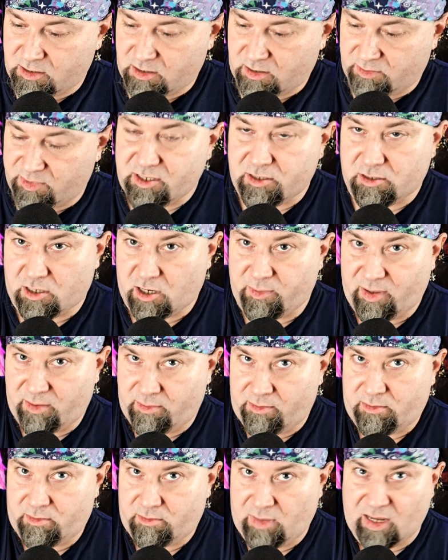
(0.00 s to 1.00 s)
I mean, you're going to
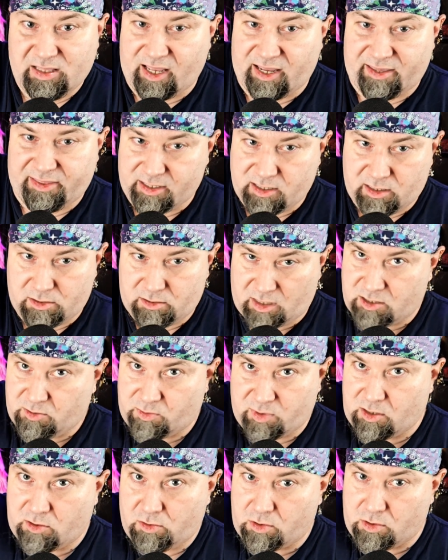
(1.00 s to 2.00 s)
be melee. That's that's
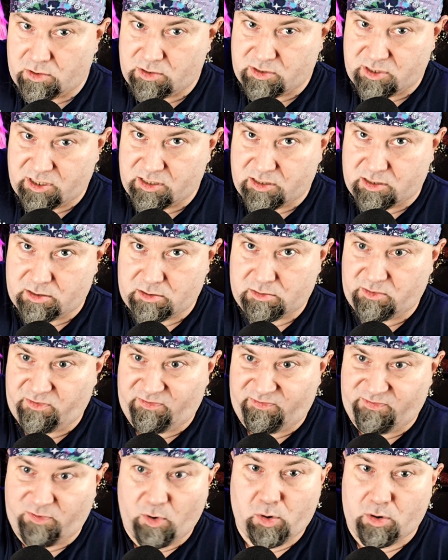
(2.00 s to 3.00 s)
what the ghoul is
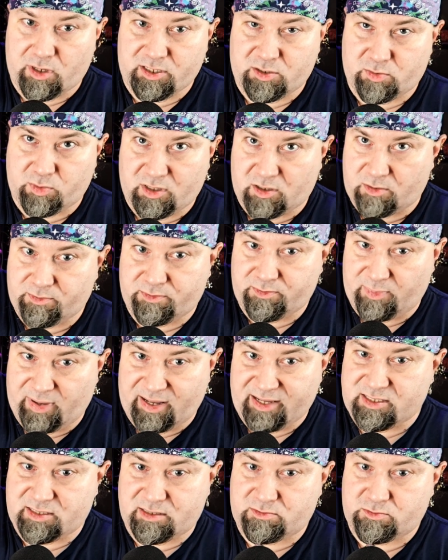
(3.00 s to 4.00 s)
for. That's what they're
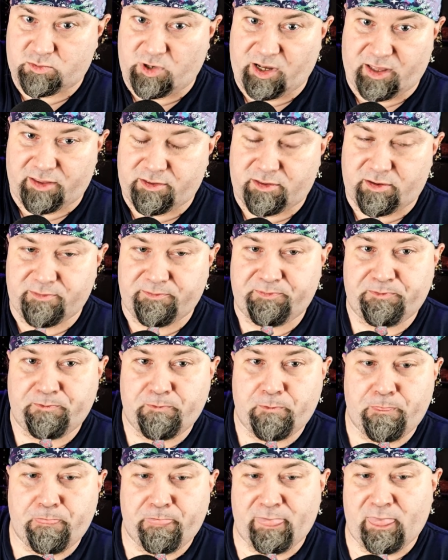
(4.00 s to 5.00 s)
best with.
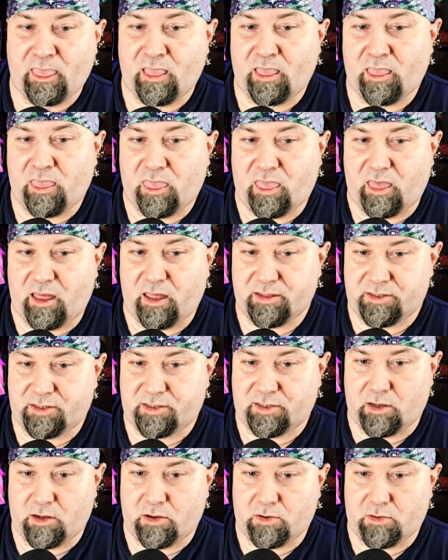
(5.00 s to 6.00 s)
And
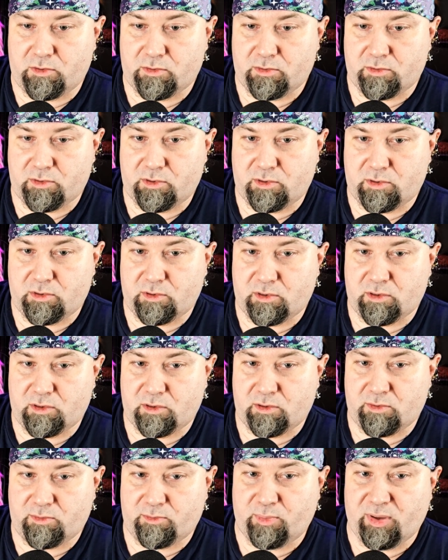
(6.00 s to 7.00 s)
so
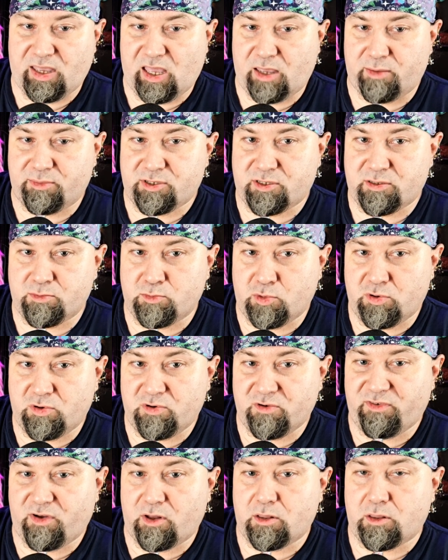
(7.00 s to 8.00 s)
being able to
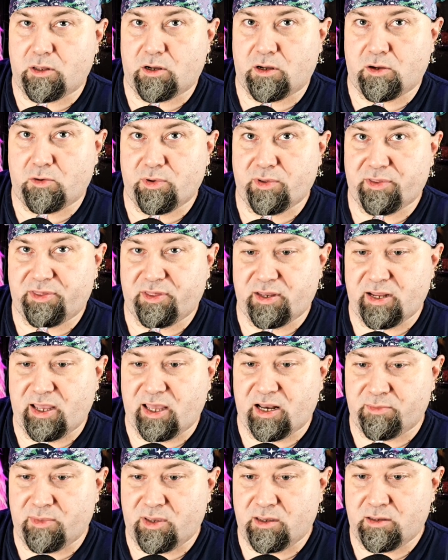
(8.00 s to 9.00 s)
move along with an
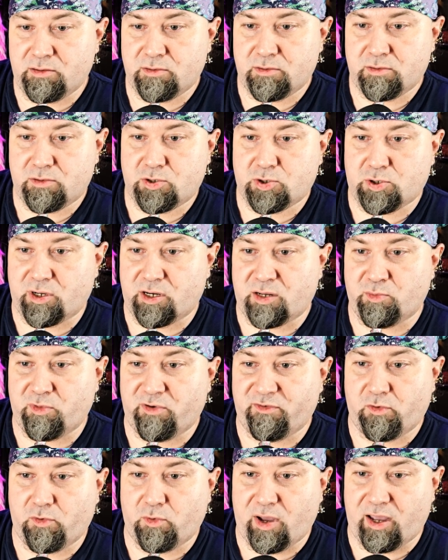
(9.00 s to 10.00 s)
enemy trying to
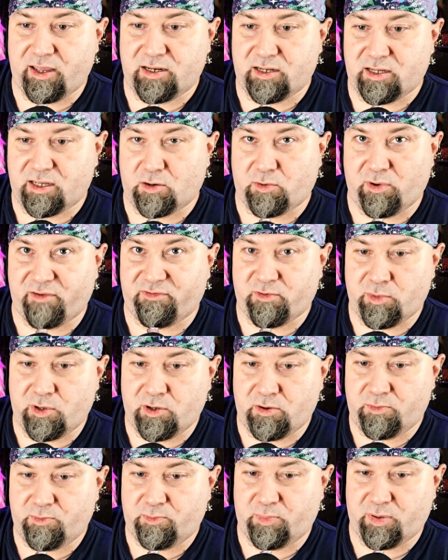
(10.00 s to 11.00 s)
move away to get away from
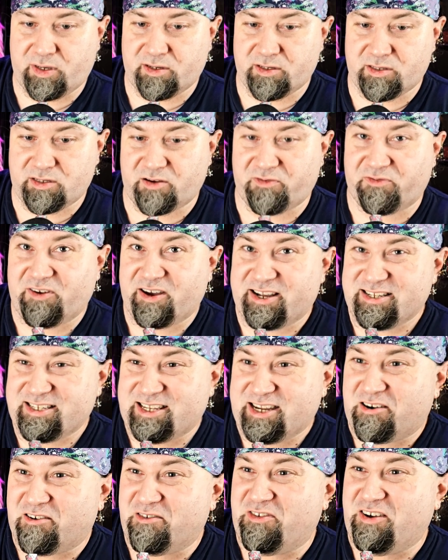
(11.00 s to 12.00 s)
you because you're fucking
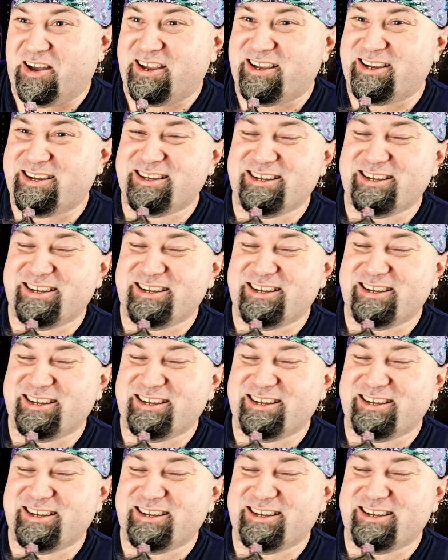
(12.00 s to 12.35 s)
terrifying.